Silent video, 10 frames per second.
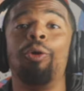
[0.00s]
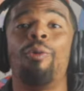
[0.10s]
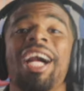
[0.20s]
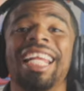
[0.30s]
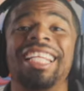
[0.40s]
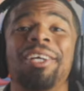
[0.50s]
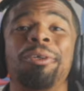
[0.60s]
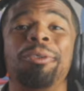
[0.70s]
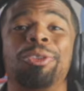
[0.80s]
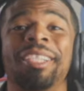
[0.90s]
What it
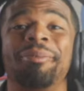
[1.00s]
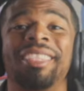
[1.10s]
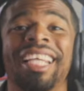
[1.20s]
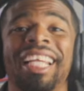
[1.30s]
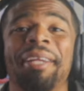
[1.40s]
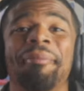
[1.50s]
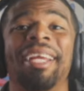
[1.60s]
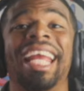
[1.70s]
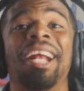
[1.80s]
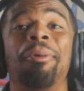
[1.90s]
do, Dream Team?
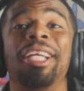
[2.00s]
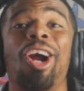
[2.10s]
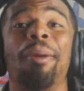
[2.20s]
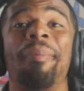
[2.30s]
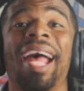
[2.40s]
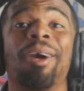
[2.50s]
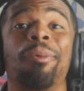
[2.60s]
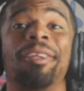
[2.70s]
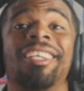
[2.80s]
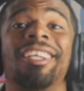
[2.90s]
Here we are
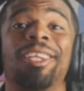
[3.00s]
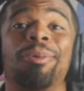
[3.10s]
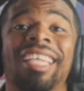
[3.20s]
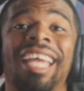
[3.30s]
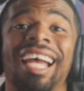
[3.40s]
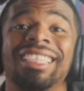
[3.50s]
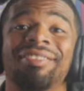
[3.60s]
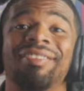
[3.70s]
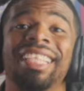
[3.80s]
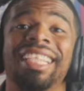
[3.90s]
back with another
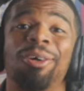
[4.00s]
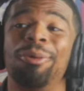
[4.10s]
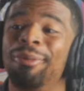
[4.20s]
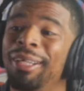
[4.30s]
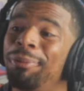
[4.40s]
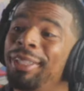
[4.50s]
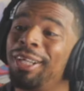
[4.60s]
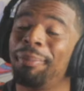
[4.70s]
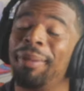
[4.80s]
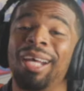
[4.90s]
reaction video, and we
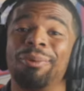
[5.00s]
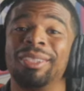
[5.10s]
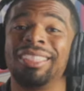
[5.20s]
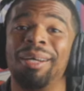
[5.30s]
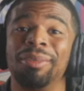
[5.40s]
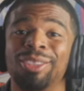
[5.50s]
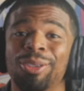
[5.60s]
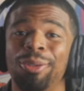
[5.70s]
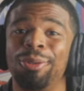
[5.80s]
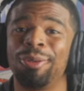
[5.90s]
are back with Thomas
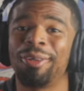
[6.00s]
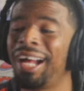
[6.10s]
Sowell.